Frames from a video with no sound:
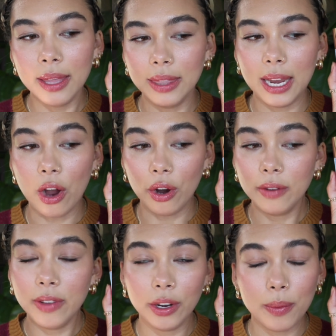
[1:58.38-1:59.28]
They are
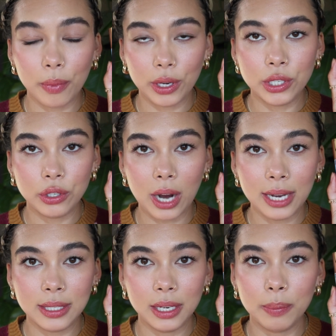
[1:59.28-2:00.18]
very
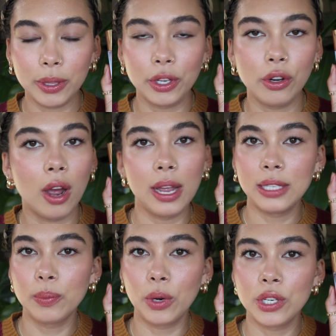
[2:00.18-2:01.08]
moisturizing, but they're not
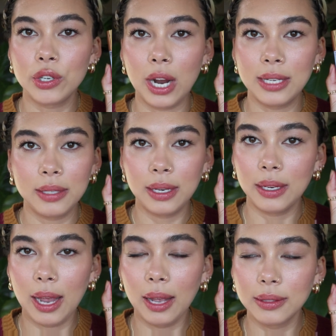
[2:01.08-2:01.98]
as
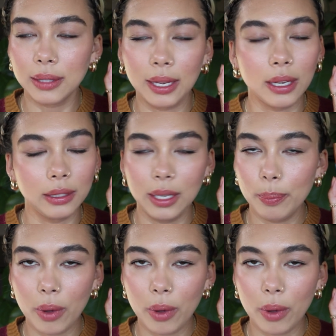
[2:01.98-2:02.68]
moisturizing as like a lip